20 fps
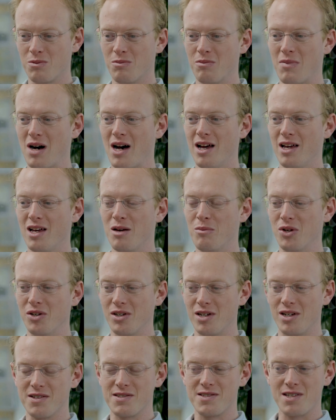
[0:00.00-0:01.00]
my
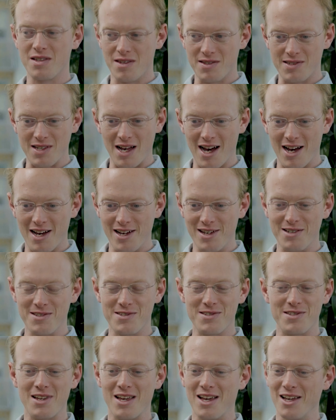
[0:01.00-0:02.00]
ability to
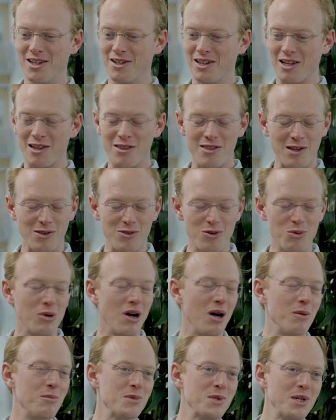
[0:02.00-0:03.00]
synthesize and like think through
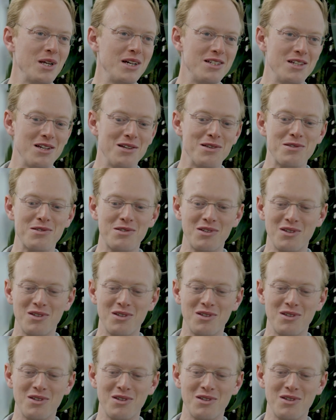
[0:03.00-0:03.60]
problems and ideas